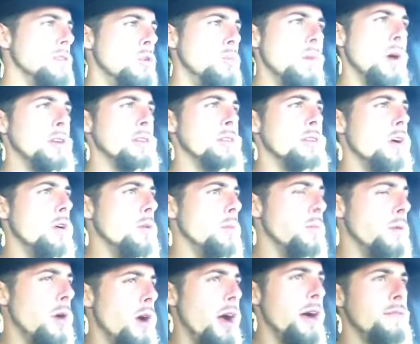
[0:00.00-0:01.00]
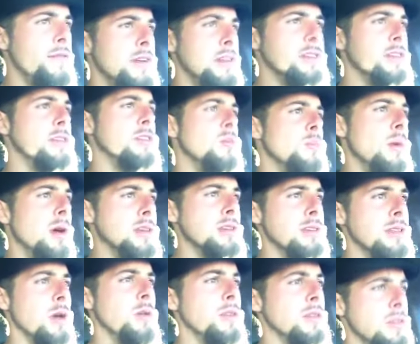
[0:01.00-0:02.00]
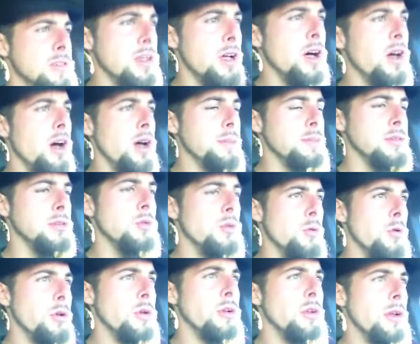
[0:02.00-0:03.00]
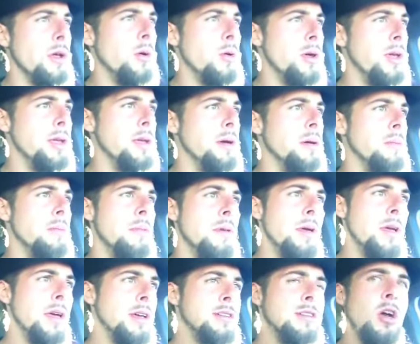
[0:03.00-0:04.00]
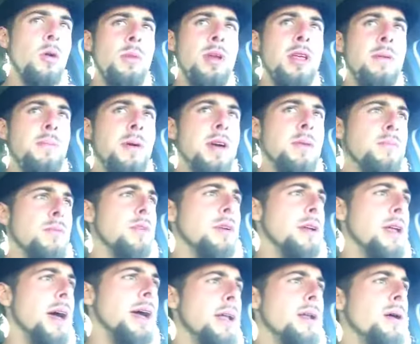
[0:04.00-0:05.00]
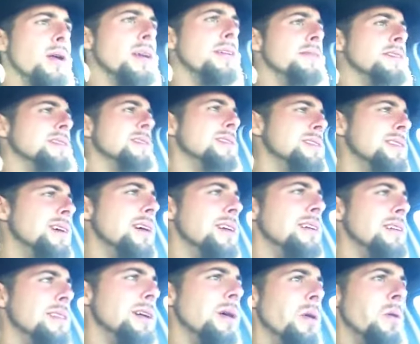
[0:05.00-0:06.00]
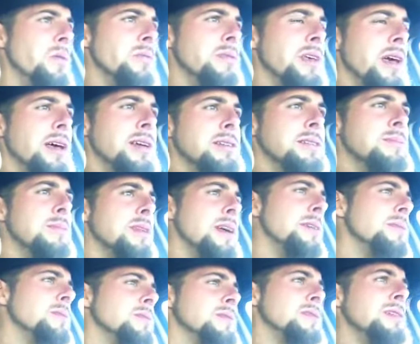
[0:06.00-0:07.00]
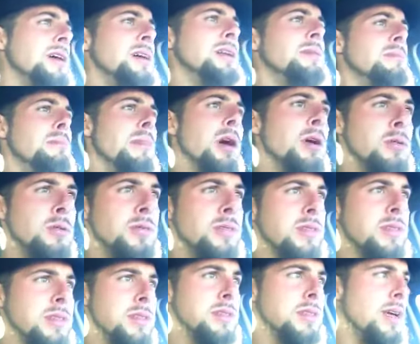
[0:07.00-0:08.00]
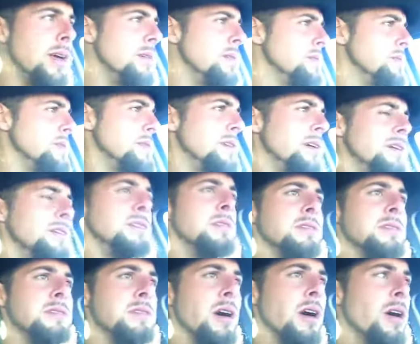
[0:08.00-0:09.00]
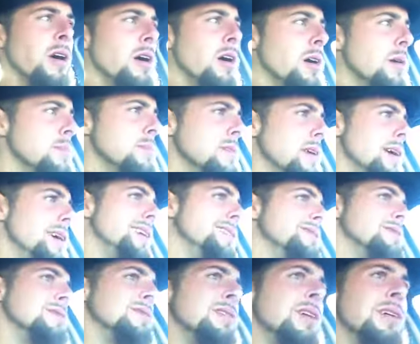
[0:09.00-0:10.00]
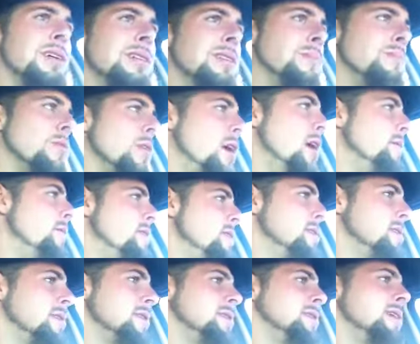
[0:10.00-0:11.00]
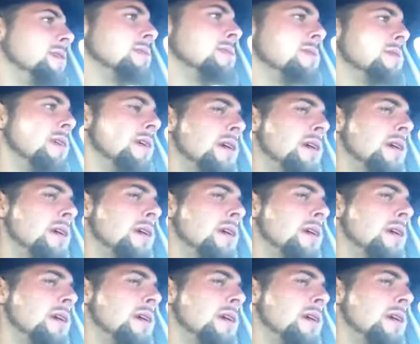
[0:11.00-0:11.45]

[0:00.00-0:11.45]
you must know the prophets, and you must know the Psalms in order to know him. So many people today don't even study the Old Testament. They don't study Moses. They don't study the Psalms. They don't study the prophets because that's